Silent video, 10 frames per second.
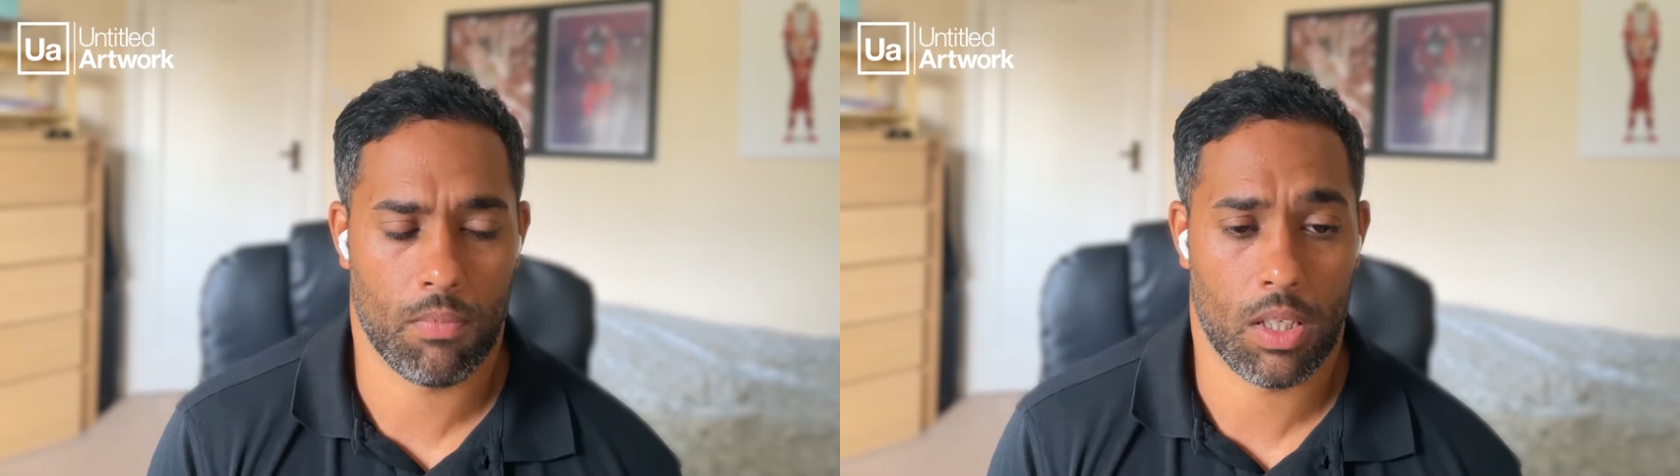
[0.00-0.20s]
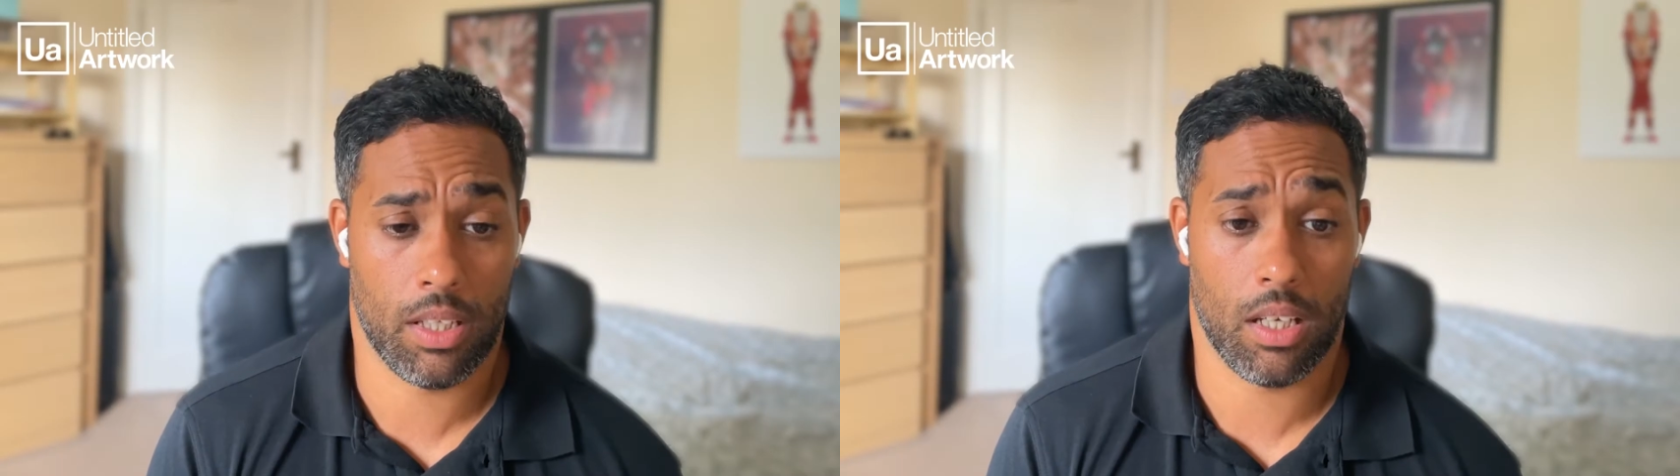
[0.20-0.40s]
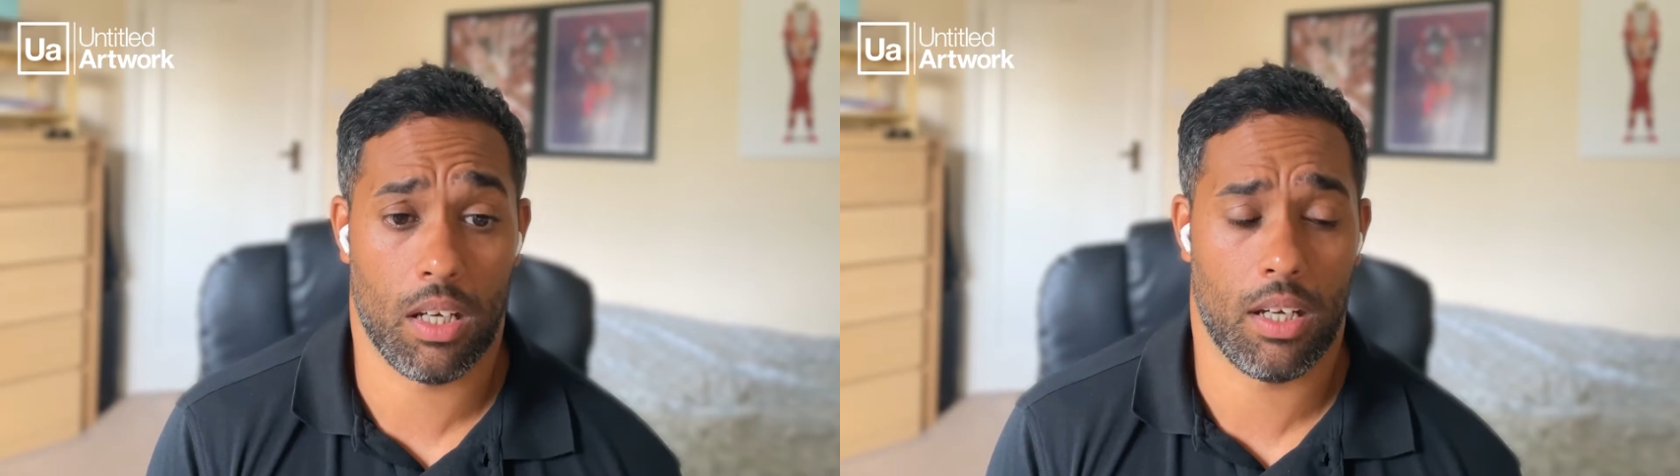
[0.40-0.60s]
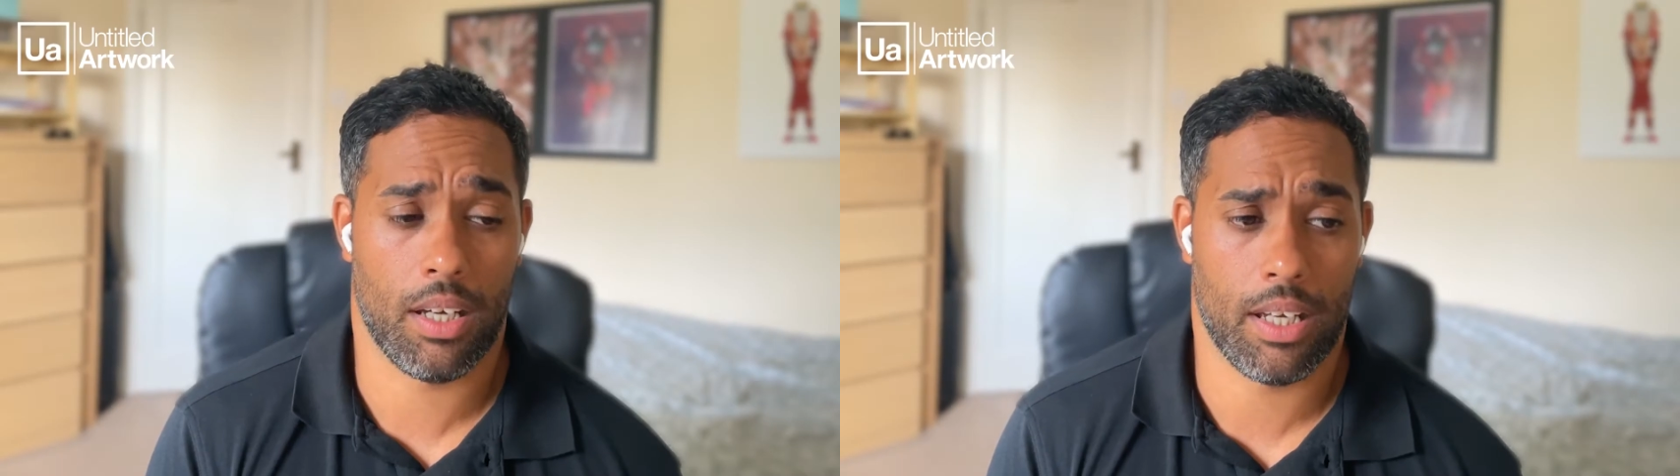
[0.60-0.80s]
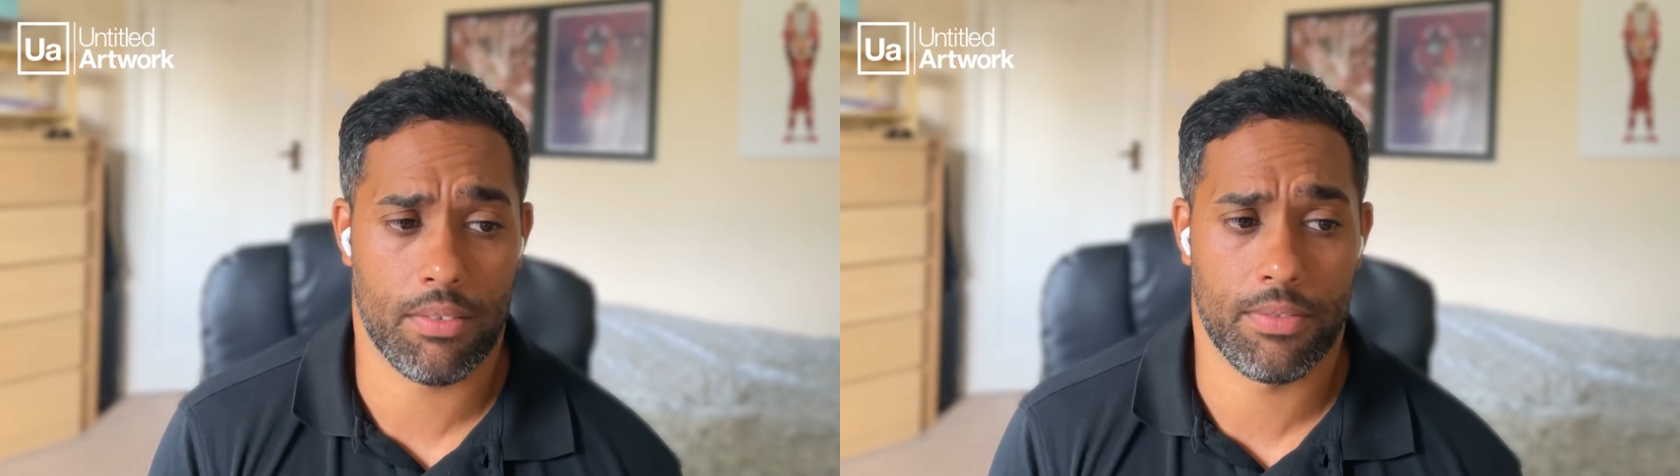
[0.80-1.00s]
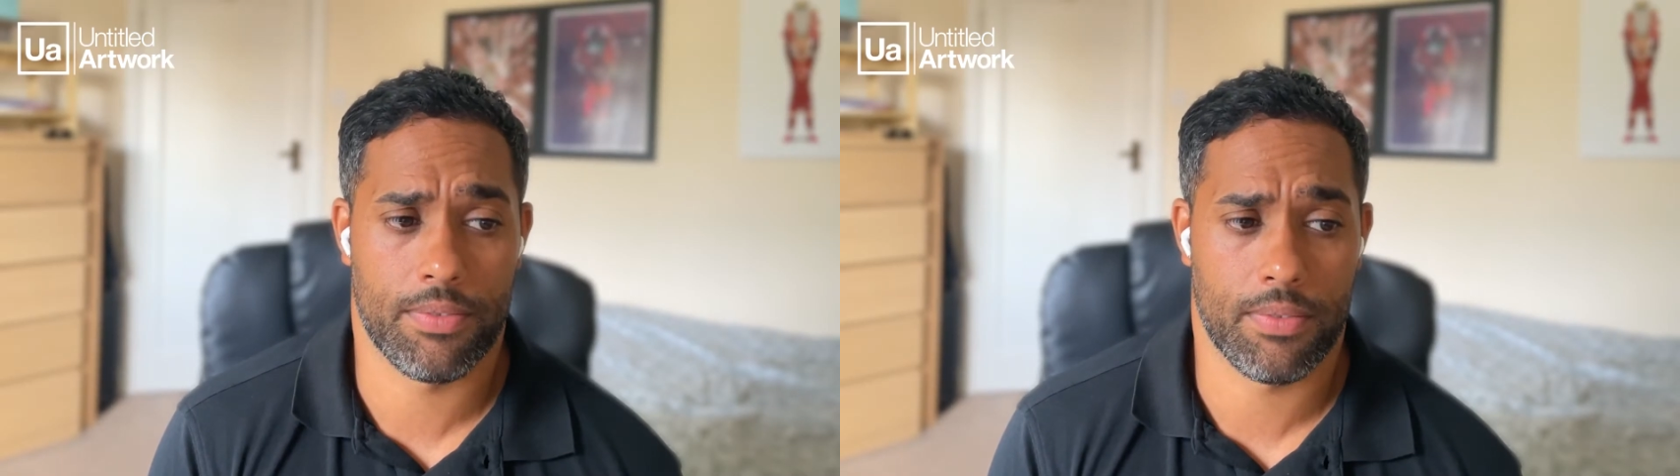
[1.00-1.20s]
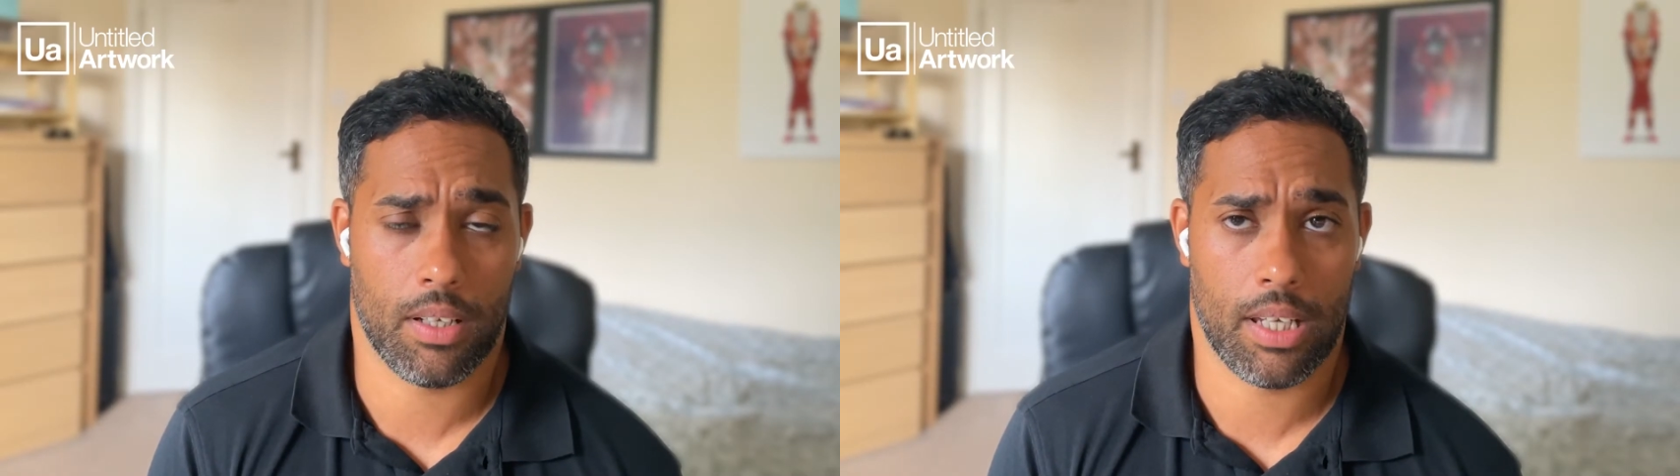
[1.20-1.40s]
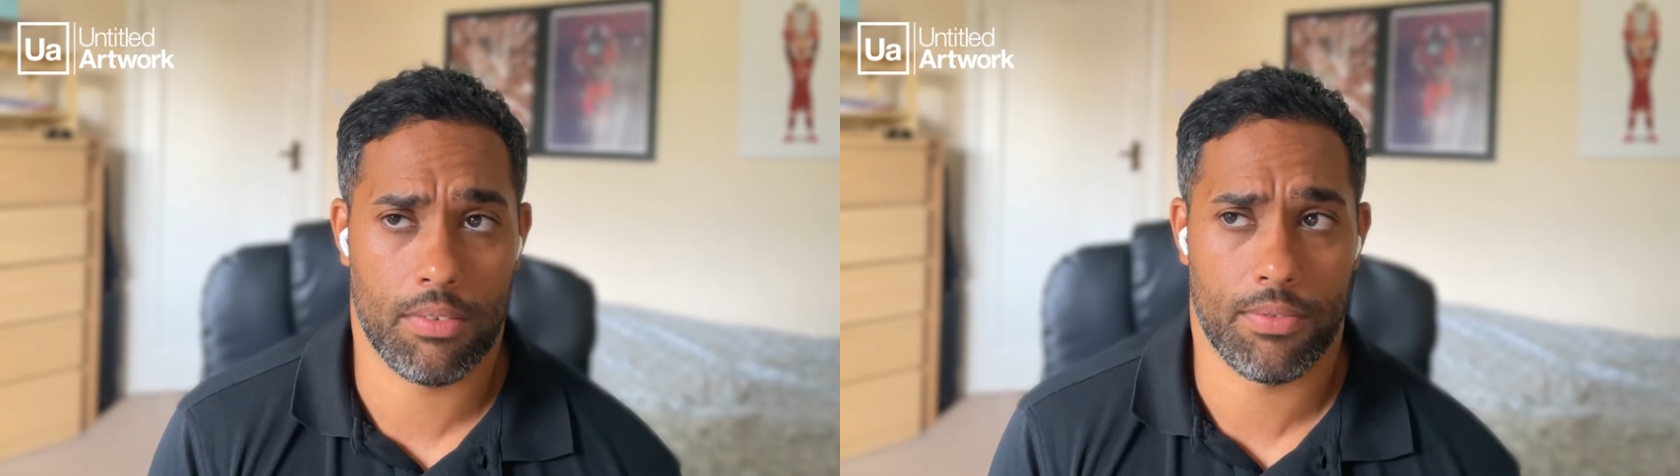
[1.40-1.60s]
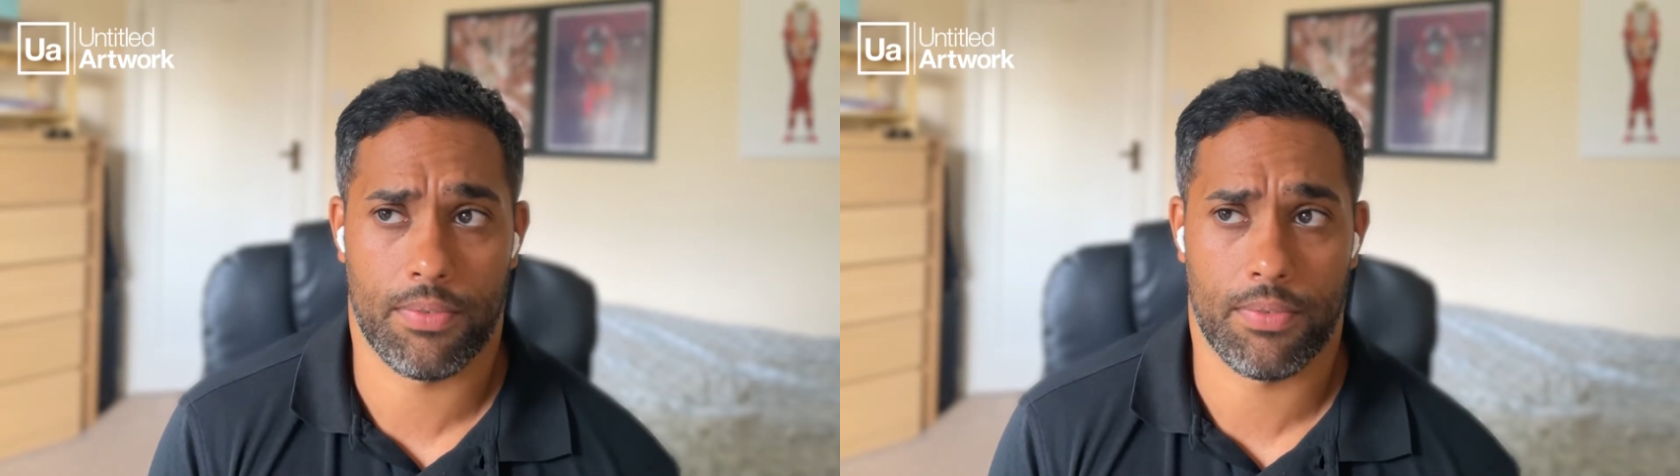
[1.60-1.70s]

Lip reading: Yeah, I have my